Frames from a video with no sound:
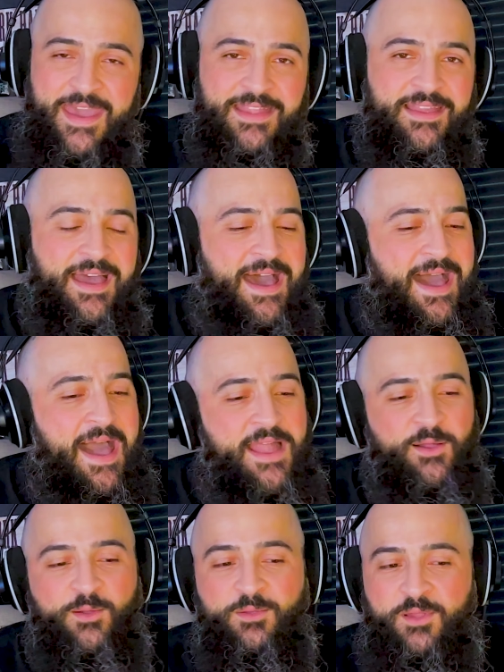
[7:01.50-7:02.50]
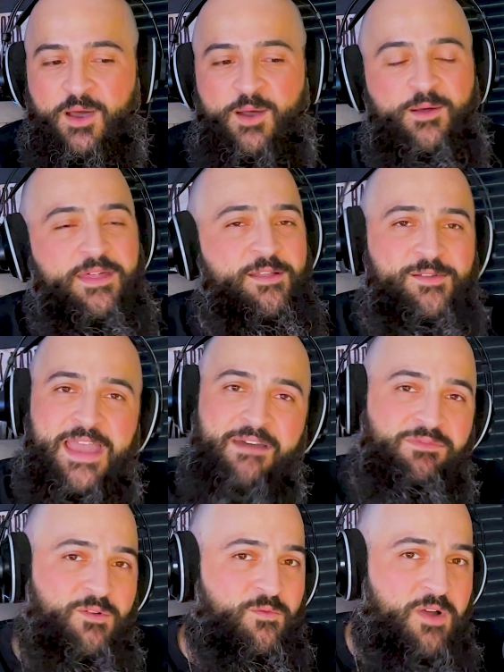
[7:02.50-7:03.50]
I don't know. They don't have the
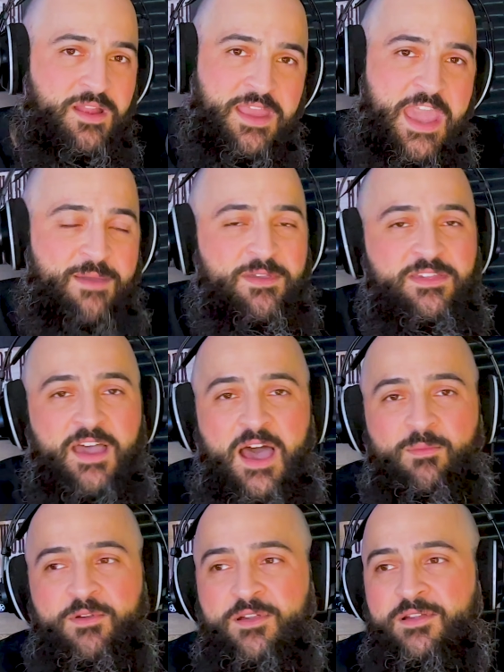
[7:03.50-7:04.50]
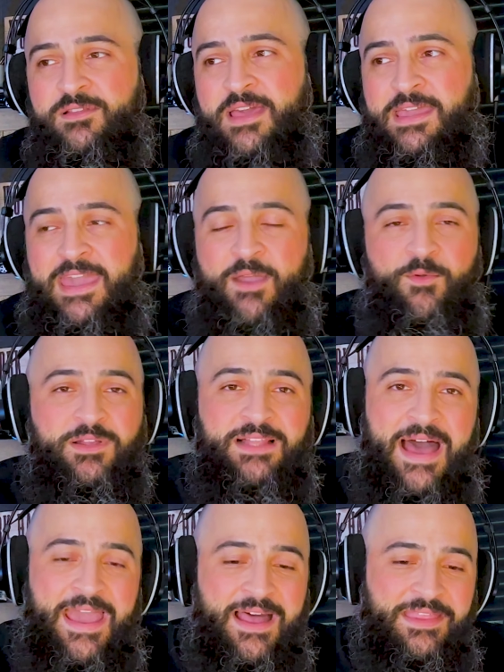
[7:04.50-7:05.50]
run game as Auburn. They can't rely
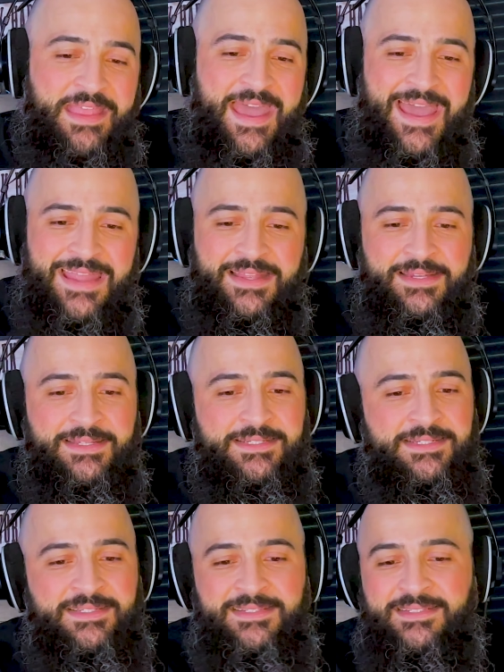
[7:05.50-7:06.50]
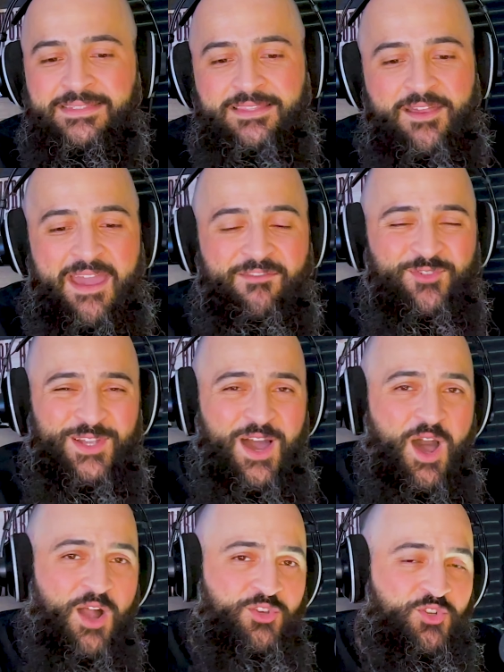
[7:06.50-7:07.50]
on that. They're averaging one
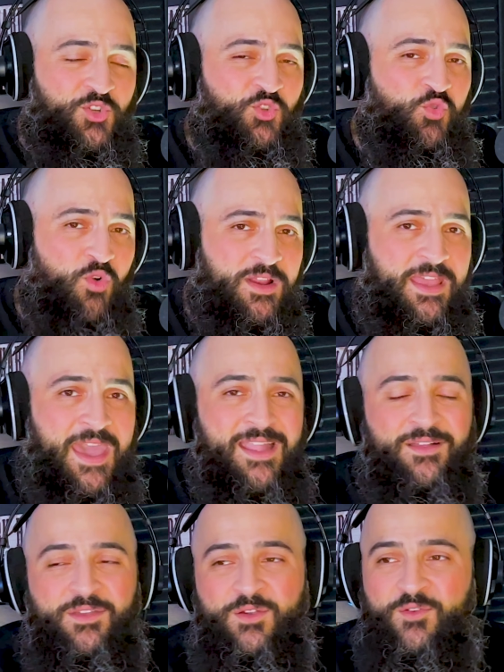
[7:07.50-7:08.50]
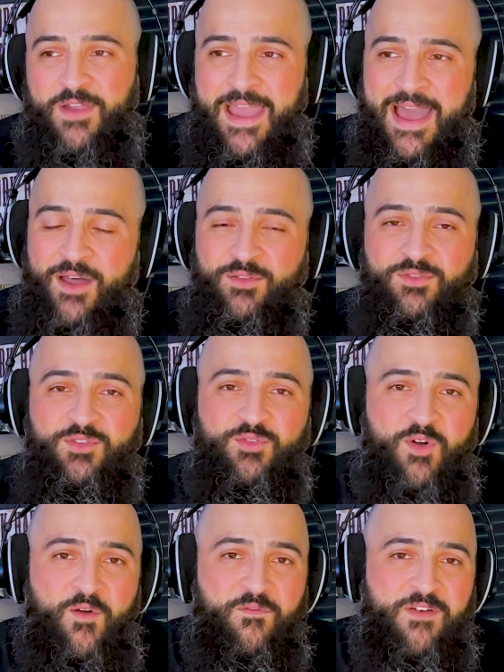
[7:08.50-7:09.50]
hundred twenty-eight on the ground, two oh
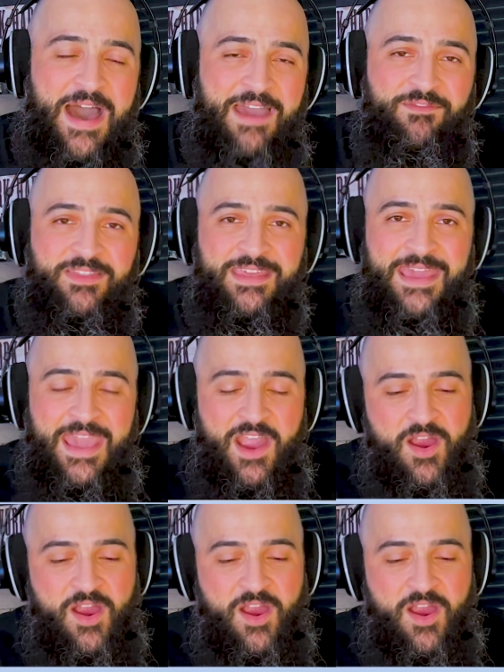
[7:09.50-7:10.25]
five in the air.